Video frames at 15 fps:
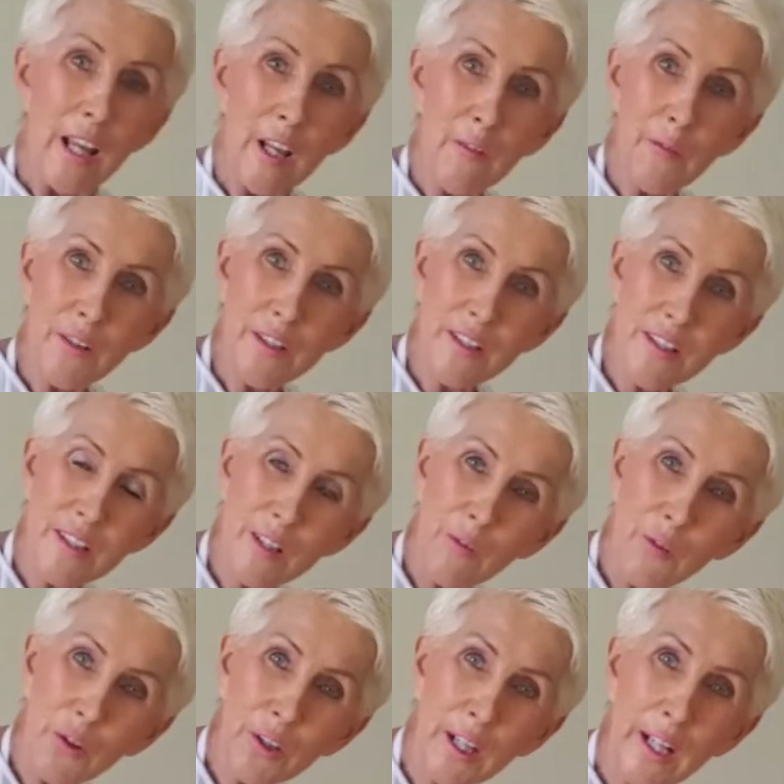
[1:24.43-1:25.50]

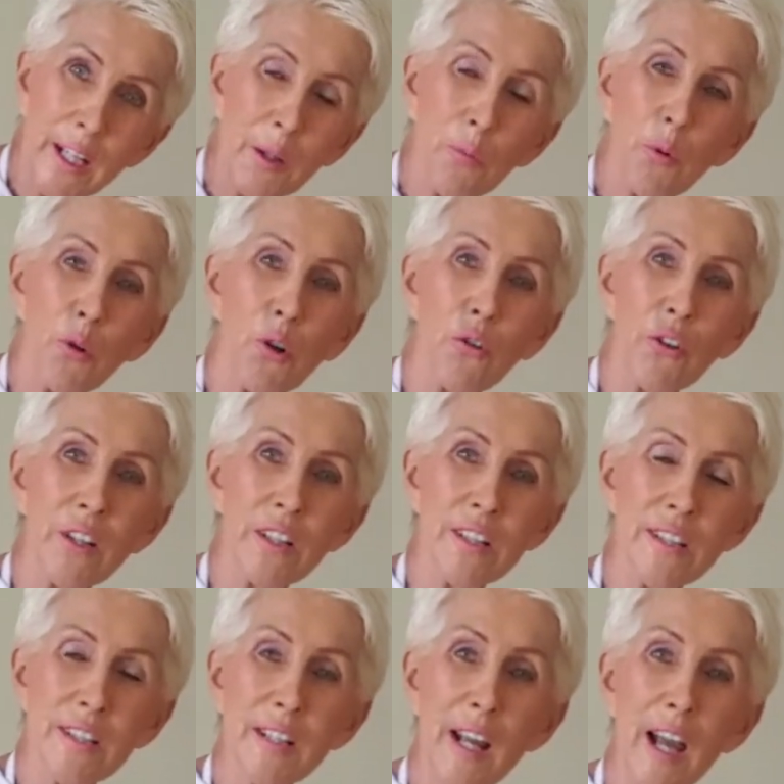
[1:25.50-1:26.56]
if you're getting bruising to
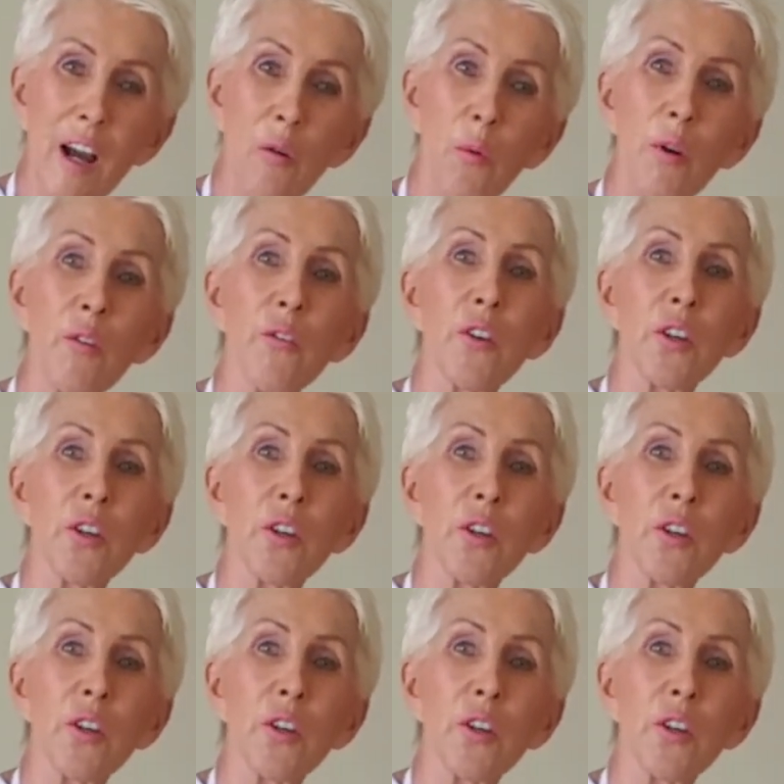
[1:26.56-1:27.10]
start with,